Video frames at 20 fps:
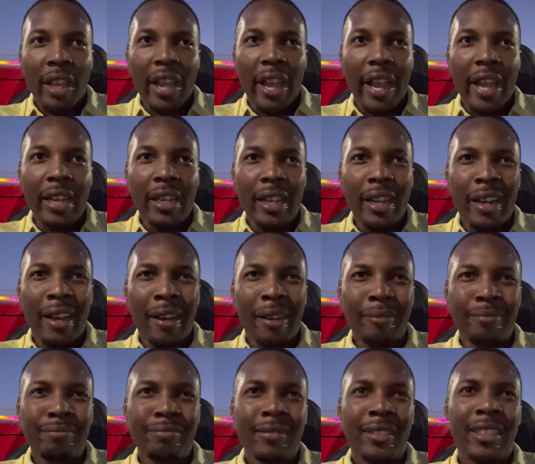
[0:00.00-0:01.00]
and then
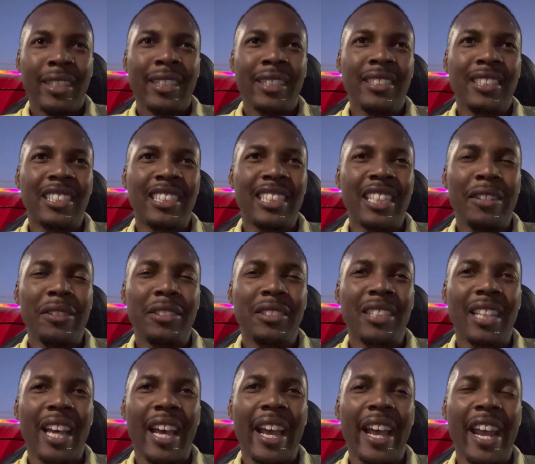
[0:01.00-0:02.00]
um she used
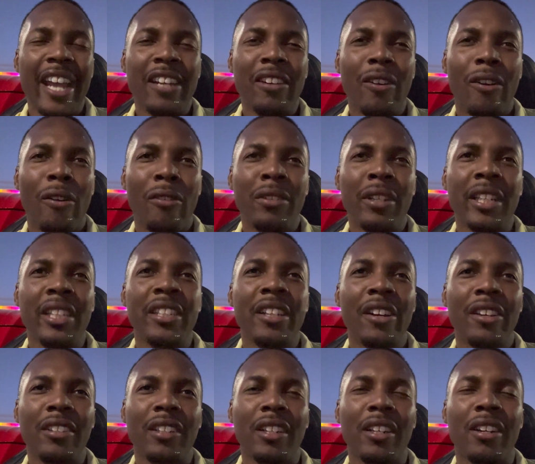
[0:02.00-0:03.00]
to hate on the
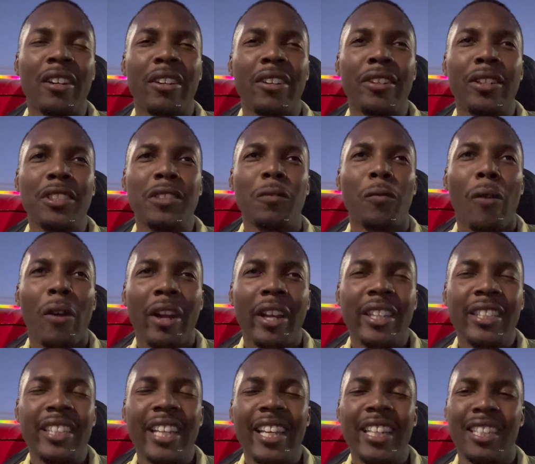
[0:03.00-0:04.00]
young girls
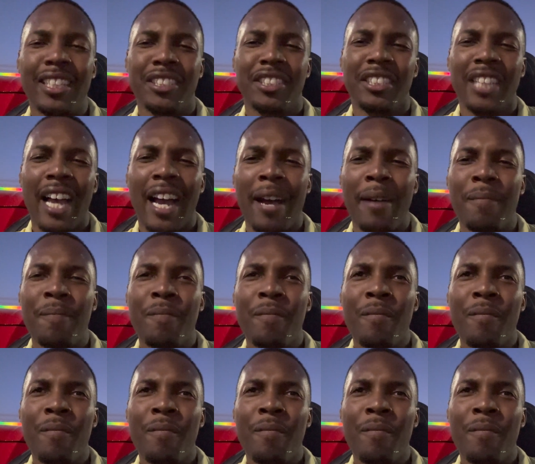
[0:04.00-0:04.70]
working in the shop,